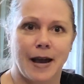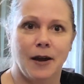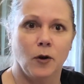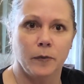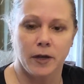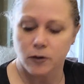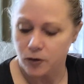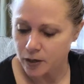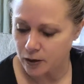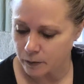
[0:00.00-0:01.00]
I hope that you
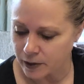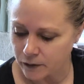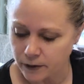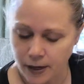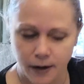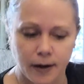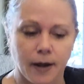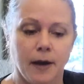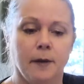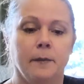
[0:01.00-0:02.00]
could hear me over that.
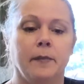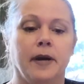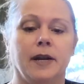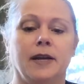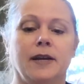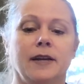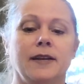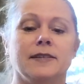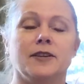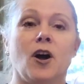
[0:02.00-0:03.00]
But it
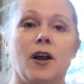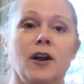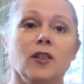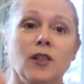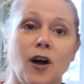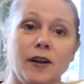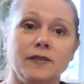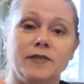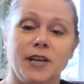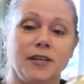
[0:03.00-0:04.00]
has got a lot
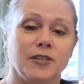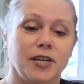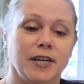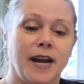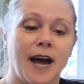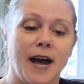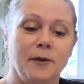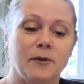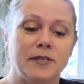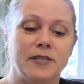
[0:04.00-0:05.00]
of suction. I
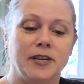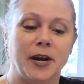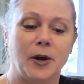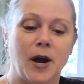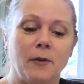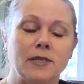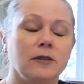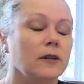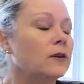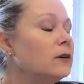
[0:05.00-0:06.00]
was a
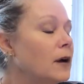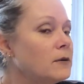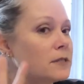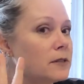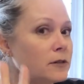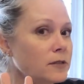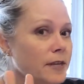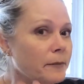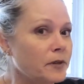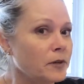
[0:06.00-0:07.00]
little
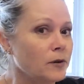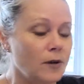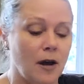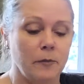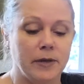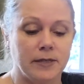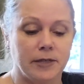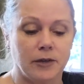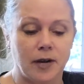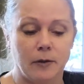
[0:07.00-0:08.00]
skeptical. I'll be
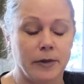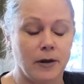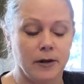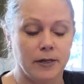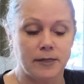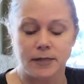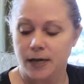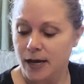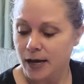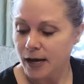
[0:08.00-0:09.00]
honest.
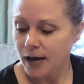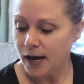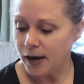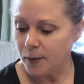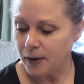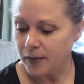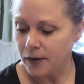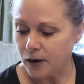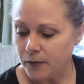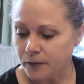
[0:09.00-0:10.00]
I
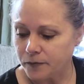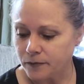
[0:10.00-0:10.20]
thought